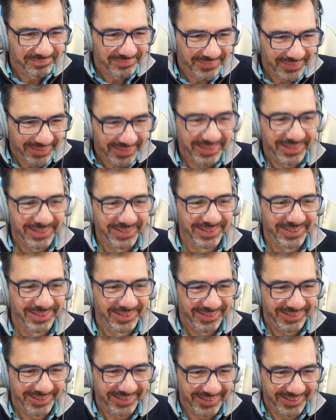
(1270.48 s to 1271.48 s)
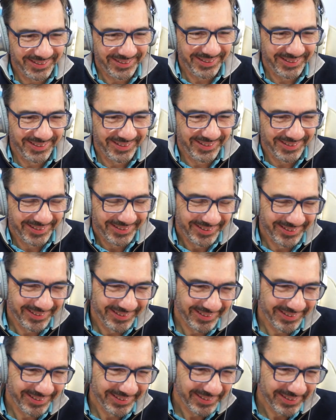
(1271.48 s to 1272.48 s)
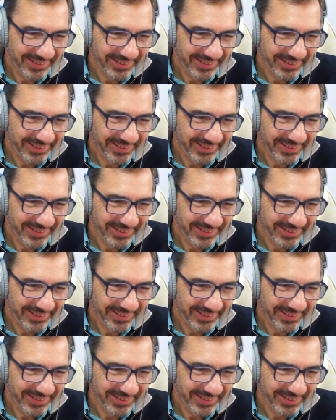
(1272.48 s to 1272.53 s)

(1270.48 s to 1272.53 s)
doing yeah. an ad for you guys, yeah. but it